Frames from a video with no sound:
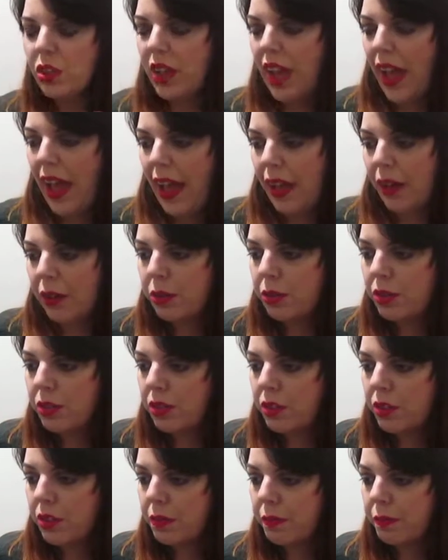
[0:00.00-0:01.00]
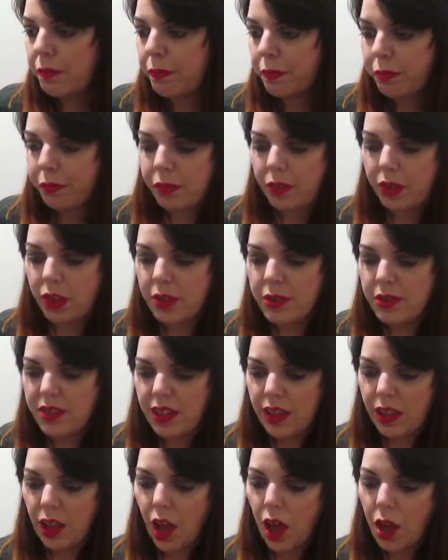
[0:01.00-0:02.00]
it out, I was
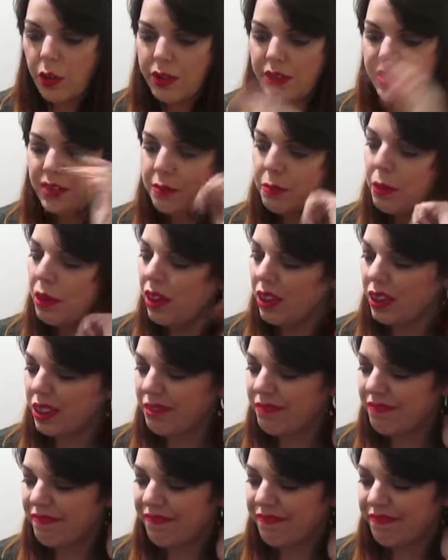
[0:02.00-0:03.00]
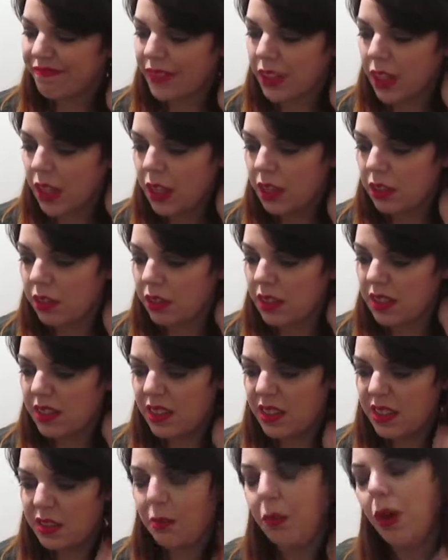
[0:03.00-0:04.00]
like, oh, it's small. Oh, is
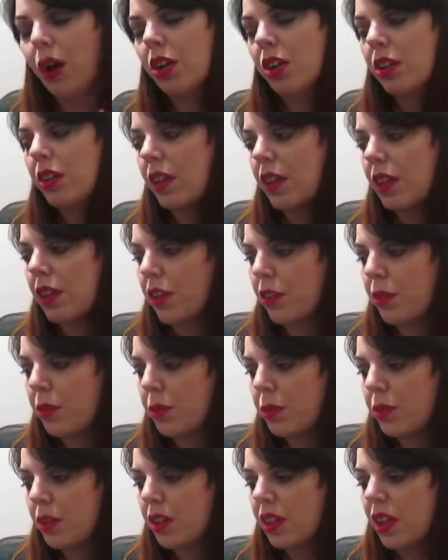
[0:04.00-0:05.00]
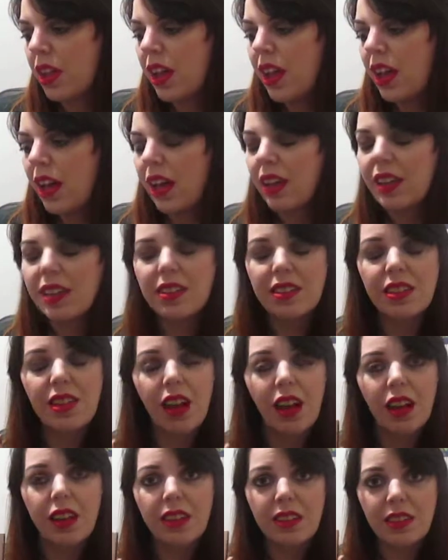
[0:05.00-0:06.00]
it smaller than the other one? And it's
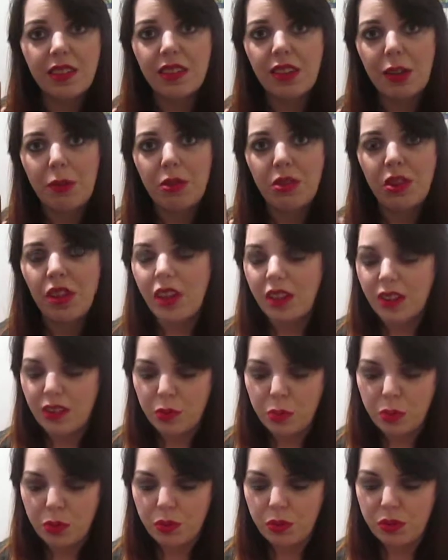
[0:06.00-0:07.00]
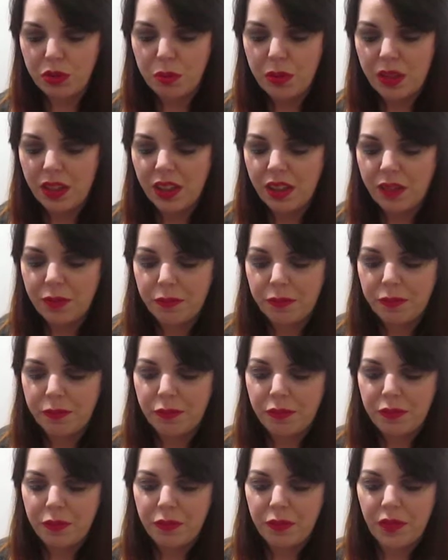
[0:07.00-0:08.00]
not, it's the same size, but for me,
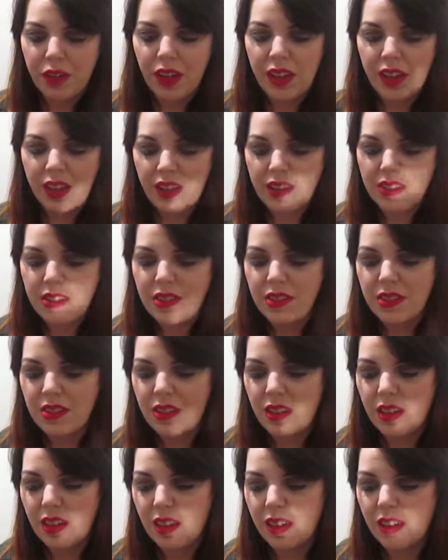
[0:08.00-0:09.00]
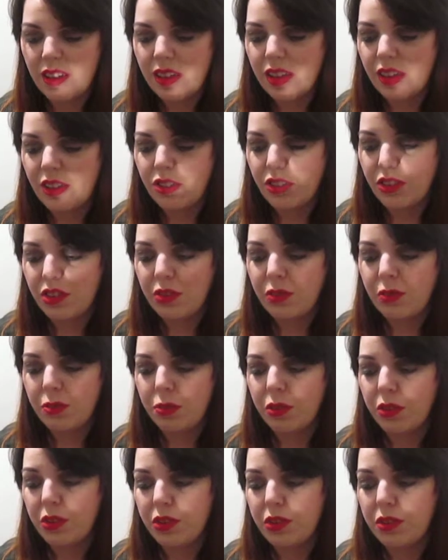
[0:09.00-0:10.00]
I guess it just
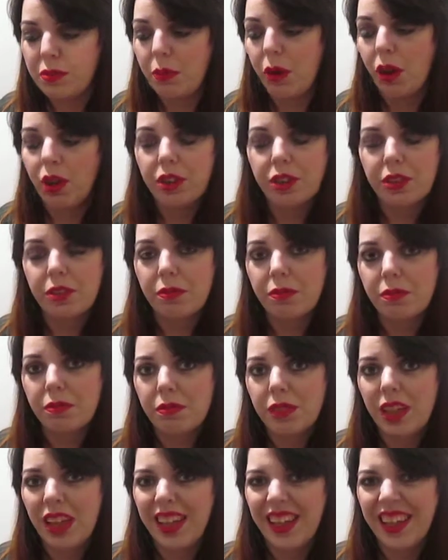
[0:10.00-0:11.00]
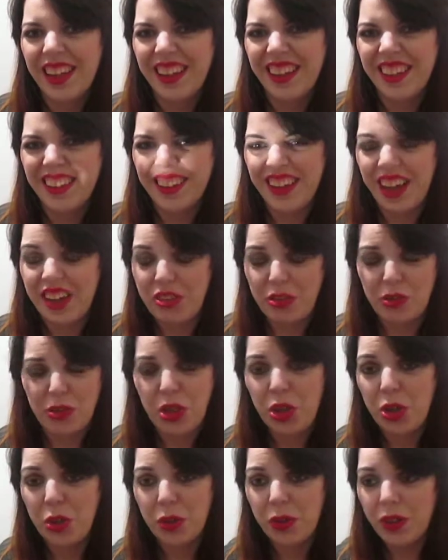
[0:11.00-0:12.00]
was smaller. I don't
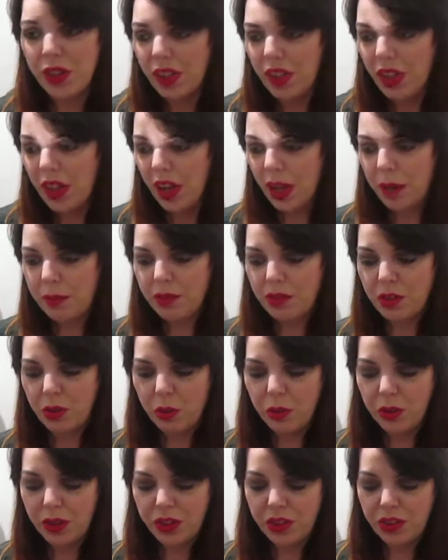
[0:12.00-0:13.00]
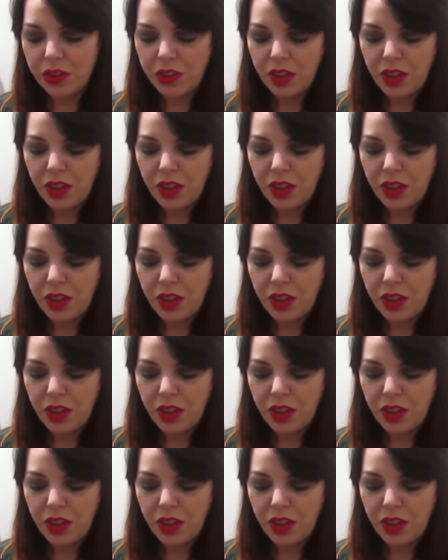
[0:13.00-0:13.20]
know. I'm so weird.